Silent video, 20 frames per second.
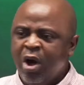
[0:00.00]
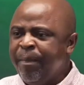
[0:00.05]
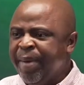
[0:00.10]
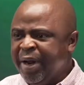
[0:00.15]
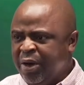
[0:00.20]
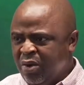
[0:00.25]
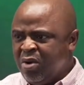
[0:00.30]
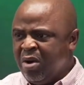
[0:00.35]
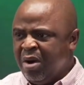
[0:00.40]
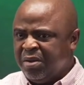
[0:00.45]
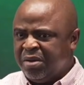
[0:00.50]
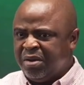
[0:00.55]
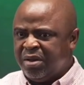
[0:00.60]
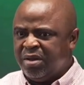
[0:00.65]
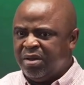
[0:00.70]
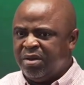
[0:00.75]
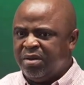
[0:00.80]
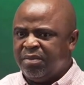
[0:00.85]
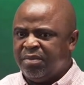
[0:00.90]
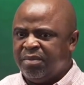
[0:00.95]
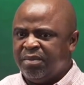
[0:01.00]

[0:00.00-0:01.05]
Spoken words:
No middle course.